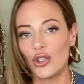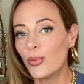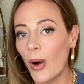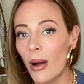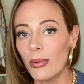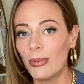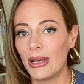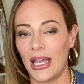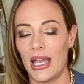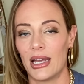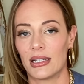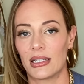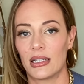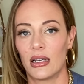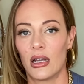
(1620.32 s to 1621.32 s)
you probably
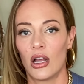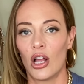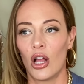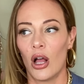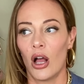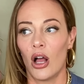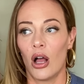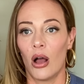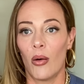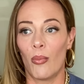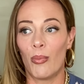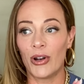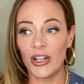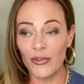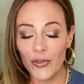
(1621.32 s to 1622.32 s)
can't
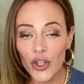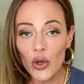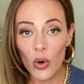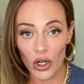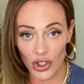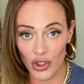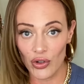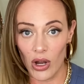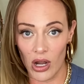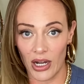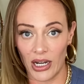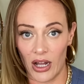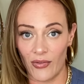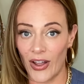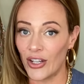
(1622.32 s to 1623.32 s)
but if you are strong
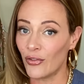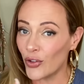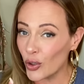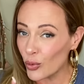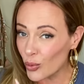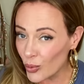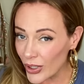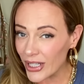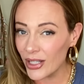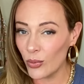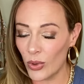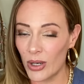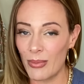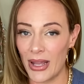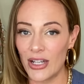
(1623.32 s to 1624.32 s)
enough and if you really
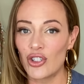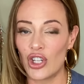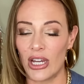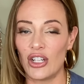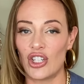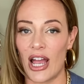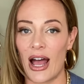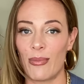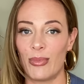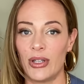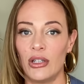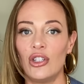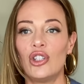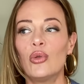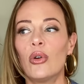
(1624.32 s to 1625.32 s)
want to make change
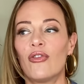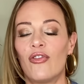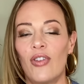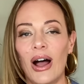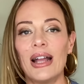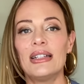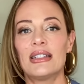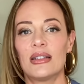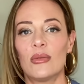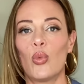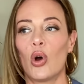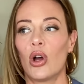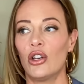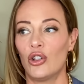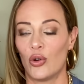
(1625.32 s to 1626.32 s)
happen you will find
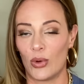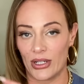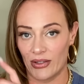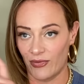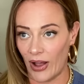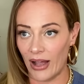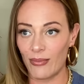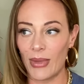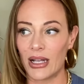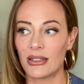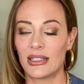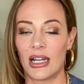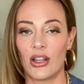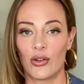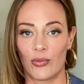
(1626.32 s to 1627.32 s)
someone who is 5 miles
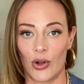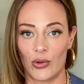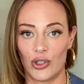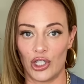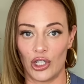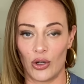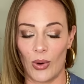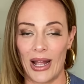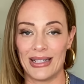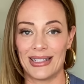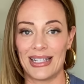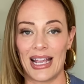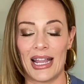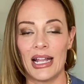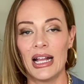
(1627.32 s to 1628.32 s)
down the road to you and
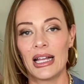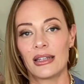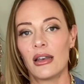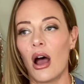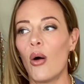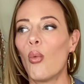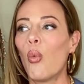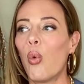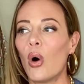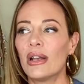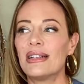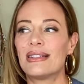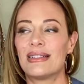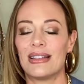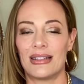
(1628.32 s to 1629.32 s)
say not what
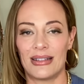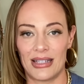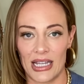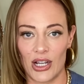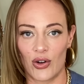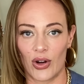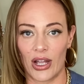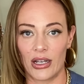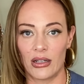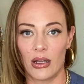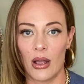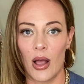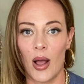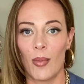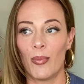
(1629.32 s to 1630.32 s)
is the secret
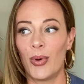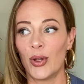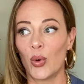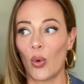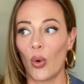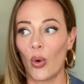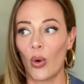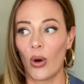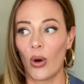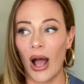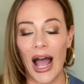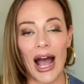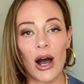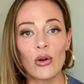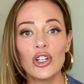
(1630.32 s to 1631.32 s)
but
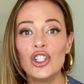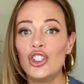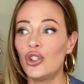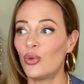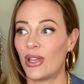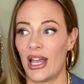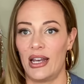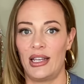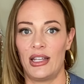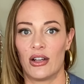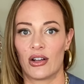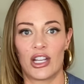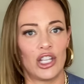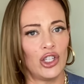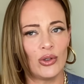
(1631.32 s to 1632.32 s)
how did you get here?
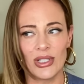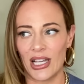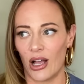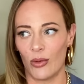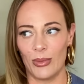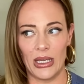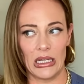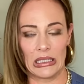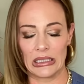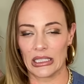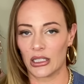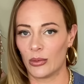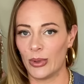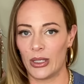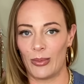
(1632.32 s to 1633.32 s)
Can you tell me a
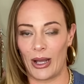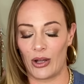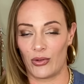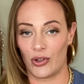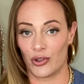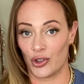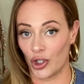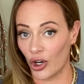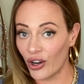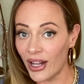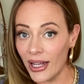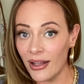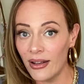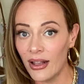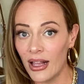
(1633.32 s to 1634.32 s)
little bit about your
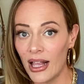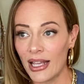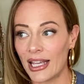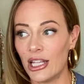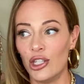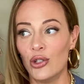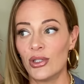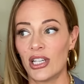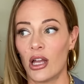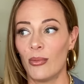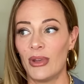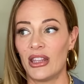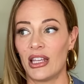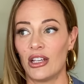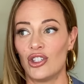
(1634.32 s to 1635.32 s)
journey? Can you tell
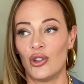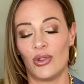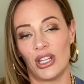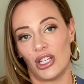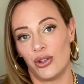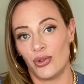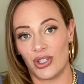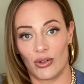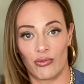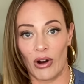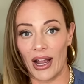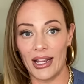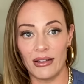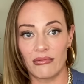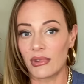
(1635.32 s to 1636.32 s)
me things you think you did
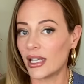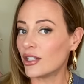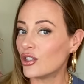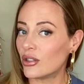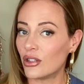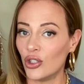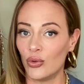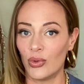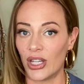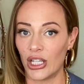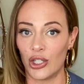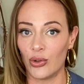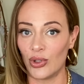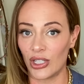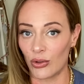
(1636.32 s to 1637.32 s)
right, things you
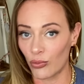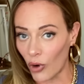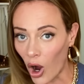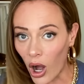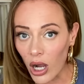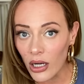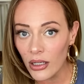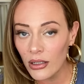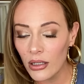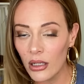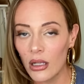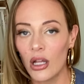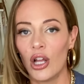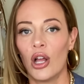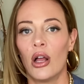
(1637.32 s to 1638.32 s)
think you did wrong?
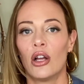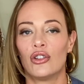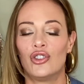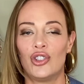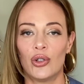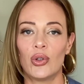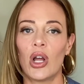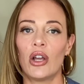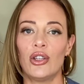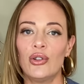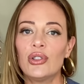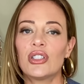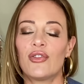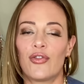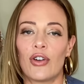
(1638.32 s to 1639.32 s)
Do not
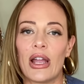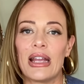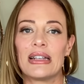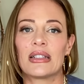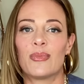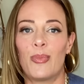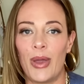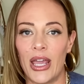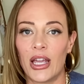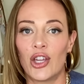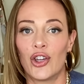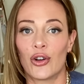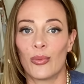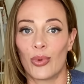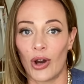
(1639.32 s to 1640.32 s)
use the phrase pick
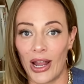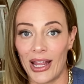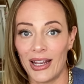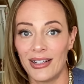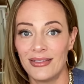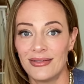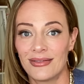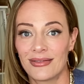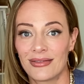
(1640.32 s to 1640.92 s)
your brain.